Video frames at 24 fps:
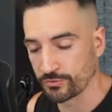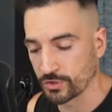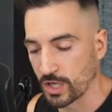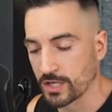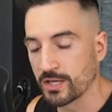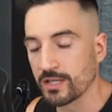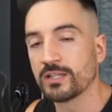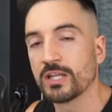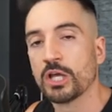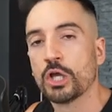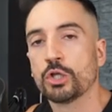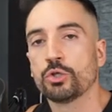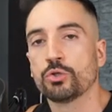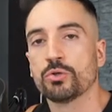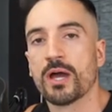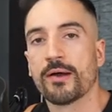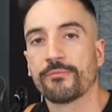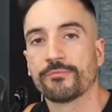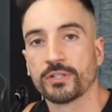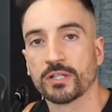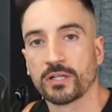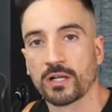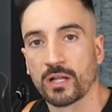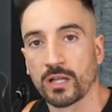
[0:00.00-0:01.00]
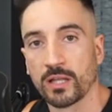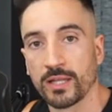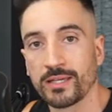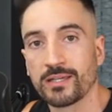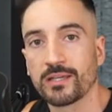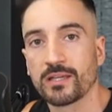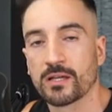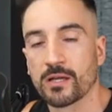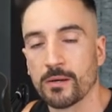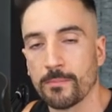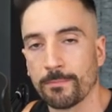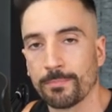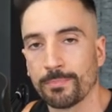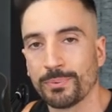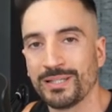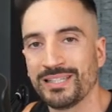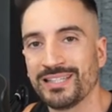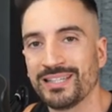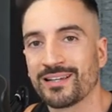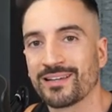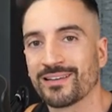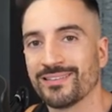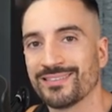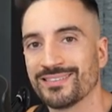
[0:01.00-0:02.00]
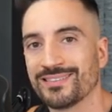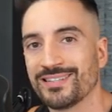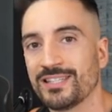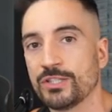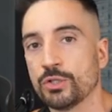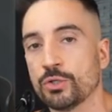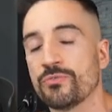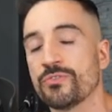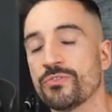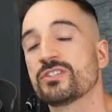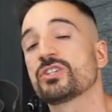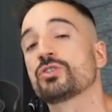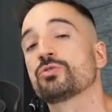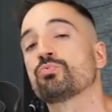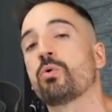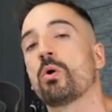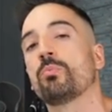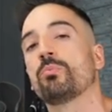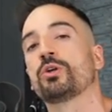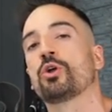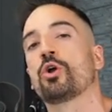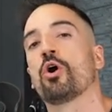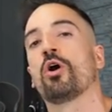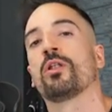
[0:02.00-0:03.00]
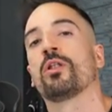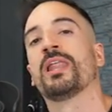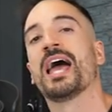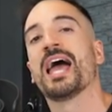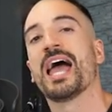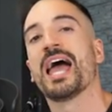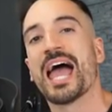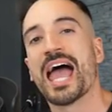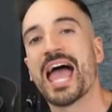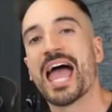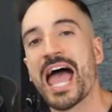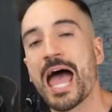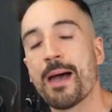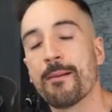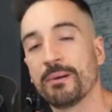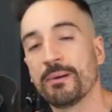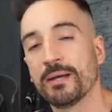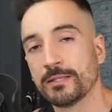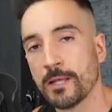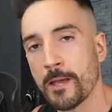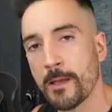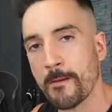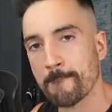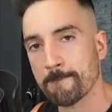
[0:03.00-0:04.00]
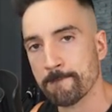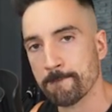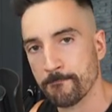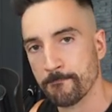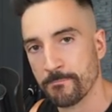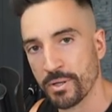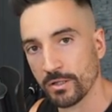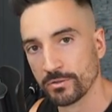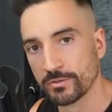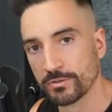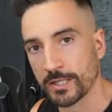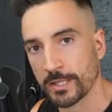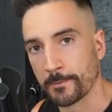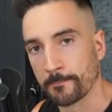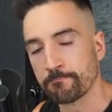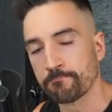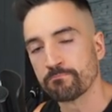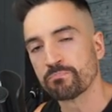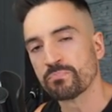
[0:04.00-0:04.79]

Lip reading: done it, you have to click complete and continue. This is what we call habit building.